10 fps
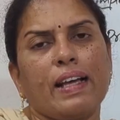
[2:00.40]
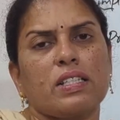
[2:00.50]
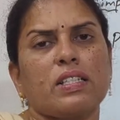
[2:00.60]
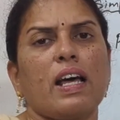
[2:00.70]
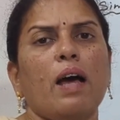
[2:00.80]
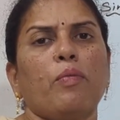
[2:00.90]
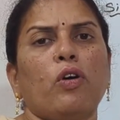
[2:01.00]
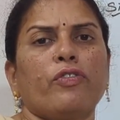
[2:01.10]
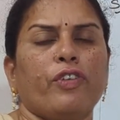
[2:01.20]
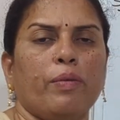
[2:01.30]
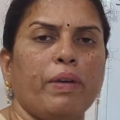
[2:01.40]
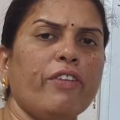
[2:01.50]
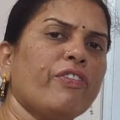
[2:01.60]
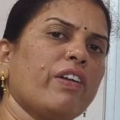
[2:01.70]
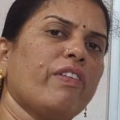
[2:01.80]
extra amount for
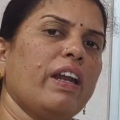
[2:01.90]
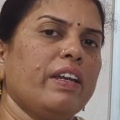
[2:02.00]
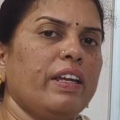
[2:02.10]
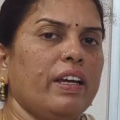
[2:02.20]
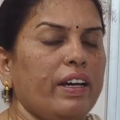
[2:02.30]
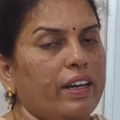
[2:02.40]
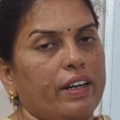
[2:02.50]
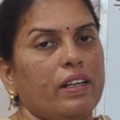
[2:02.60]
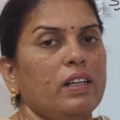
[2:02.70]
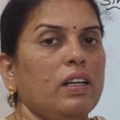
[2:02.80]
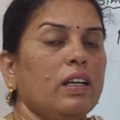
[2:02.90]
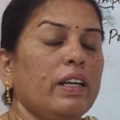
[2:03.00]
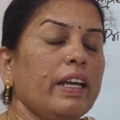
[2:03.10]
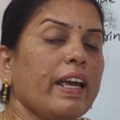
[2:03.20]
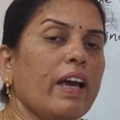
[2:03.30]
me for 1 year.
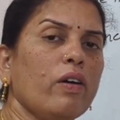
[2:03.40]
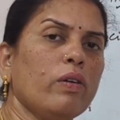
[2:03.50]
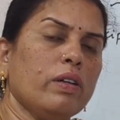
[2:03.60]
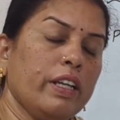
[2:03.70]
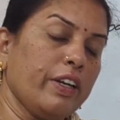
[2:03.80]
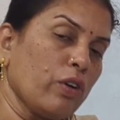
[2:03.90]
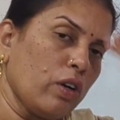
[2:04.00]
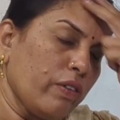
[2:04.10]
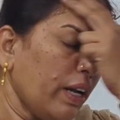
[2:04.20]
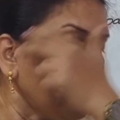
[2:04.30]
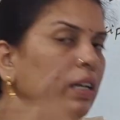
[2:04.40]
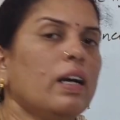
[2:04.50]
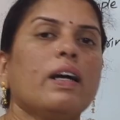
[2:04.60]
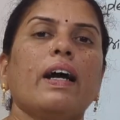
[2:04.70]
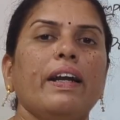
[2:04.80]
He told one
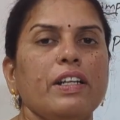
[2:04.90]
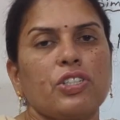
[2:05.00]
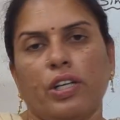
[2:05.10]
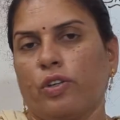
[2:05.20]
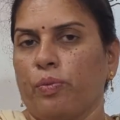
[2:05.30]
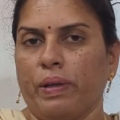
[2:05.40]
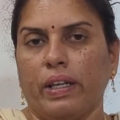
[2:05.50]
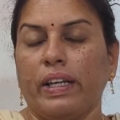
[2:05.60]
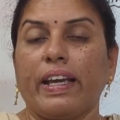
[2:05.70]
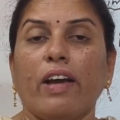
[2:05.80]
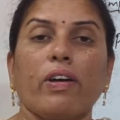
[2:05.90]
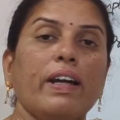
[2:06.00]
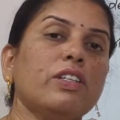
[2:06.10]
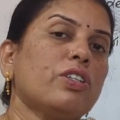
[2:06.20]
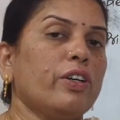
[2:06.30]
condition to me. He gave
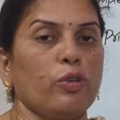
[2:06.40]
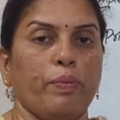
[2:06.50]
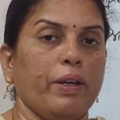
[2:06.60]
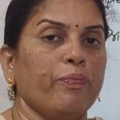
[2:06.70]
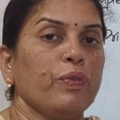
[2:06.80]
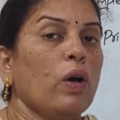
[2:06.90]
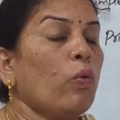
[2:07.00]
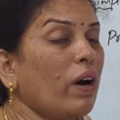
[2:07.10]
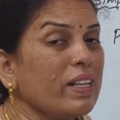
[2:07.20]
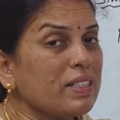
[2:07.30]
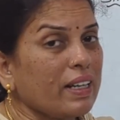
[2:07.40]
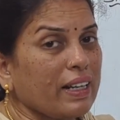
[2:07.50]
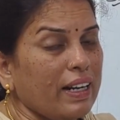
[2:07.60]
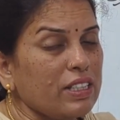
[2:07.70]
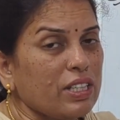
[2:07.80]
condition to me. What is that
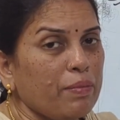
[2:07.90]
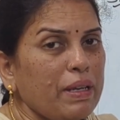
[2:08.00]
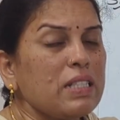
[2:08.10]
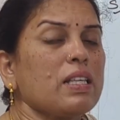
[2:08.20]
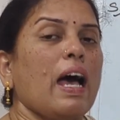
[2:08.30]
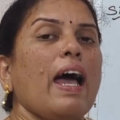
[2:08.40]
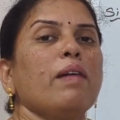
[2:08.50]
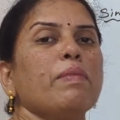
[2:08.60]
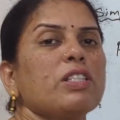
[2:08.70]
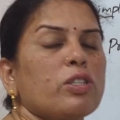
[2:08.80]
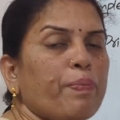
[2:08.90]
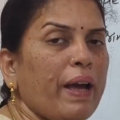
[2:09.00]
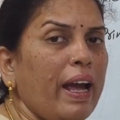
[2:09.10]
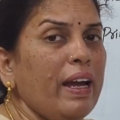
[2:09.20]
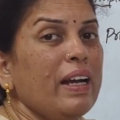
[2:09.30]
condition means? I must
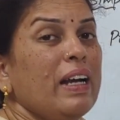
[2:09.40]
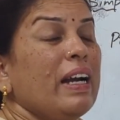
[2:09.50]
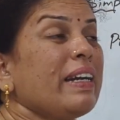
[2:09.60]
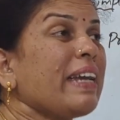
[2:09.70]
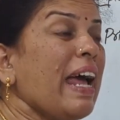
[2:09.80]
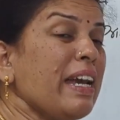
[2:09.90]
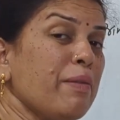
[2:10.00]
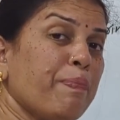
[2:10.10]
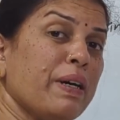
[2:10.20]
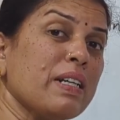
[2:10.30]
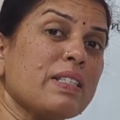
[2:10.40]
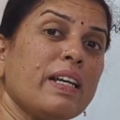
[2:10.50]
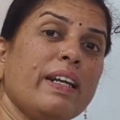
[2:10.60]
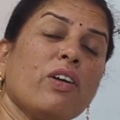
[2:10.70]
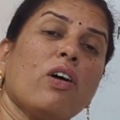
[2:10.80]
pay
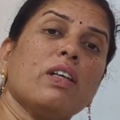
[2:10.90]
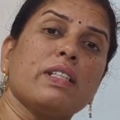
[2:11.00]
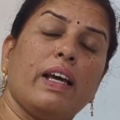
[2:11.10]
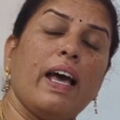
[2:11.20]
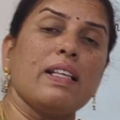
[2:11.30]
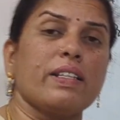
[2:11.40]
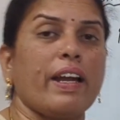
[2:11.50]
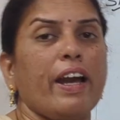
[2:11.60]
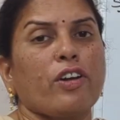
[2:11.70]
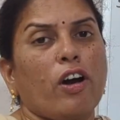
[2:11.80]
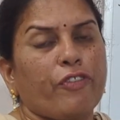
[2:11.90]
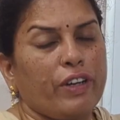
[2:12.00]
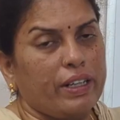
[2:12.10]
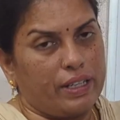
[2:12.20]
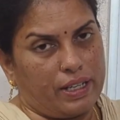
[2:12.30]
10% as rate of
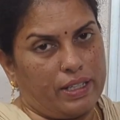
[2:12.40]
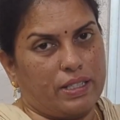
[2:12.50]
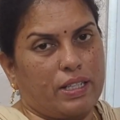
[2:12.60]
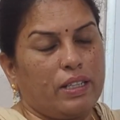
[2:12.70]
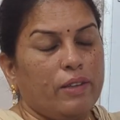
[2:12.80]
interest.